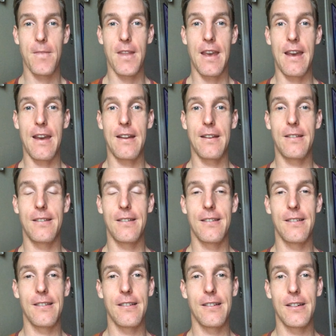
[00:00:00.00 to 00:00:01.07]
And
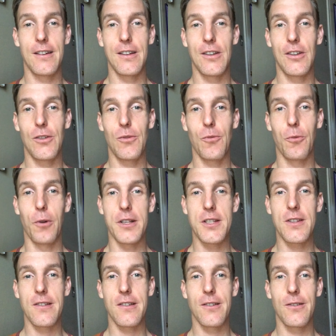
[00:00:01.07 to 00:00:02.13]

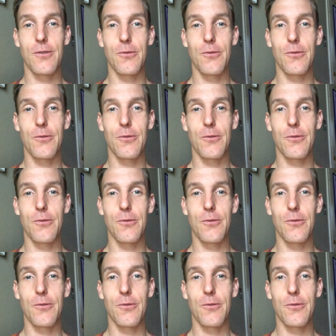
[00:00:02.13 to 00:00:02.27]
once